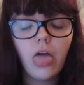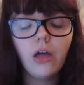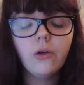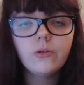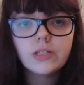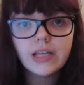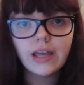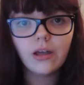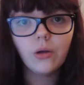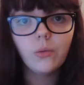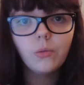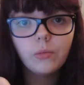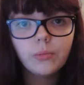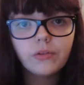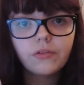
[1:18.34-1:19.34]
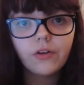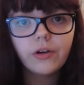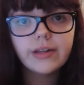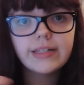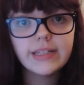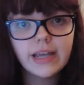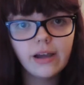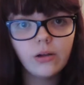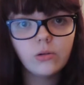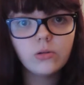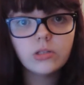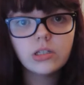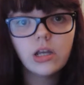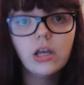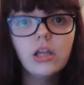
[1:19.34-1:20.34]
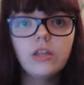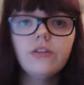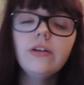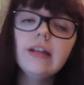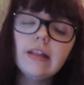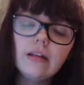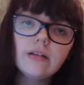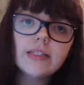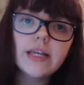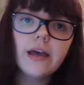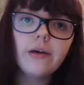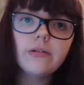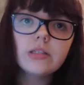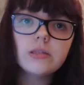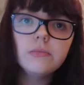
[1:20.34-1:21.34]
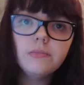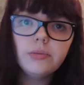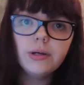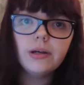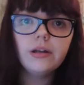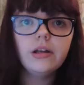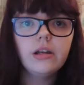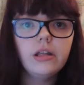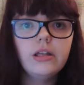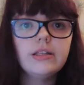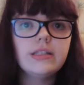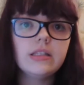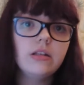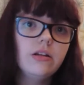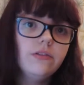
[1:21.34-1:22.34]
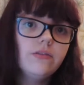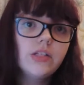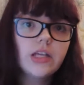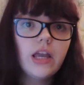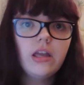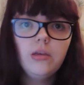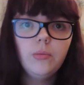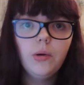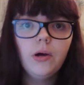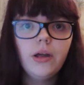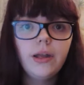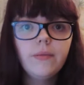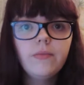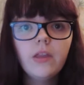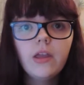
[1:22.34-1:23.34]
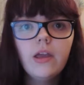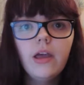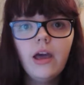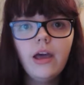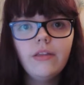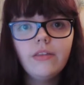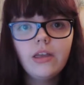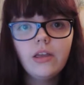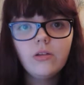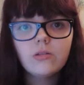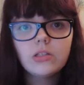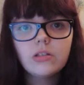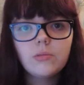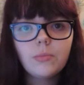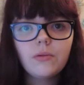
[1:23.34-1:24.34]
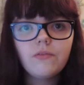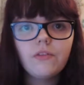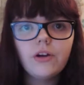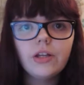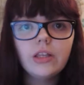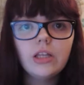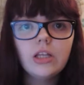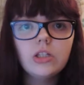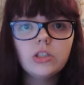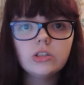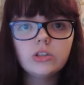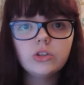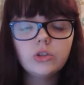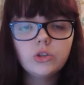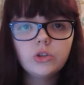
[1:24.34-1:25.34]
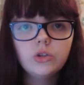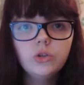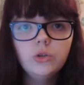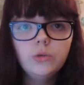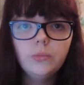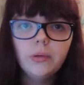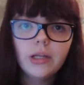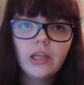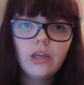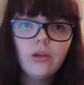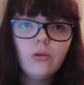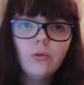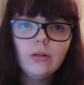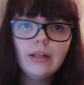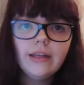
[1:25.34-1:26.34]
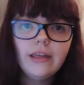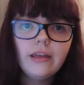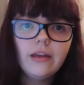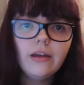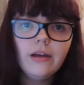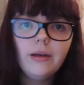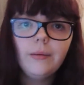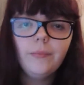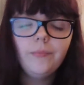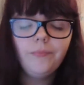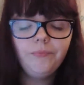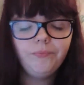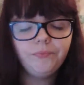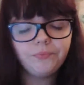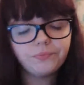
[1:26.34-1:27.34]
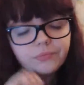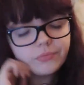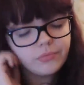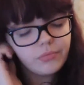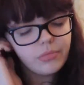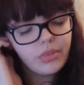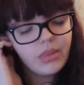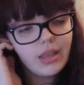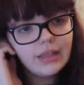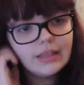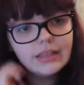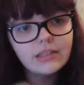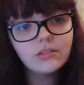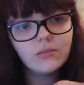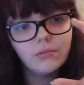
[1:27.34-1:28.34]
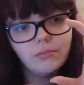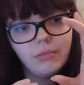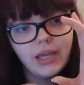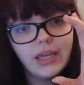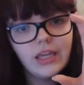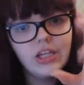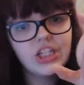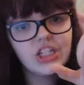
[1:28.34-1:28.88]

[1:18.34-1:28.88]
hotel will provide towels. They're only little towels, but it's enough to get you by. And they also provide these super cute like little Mickey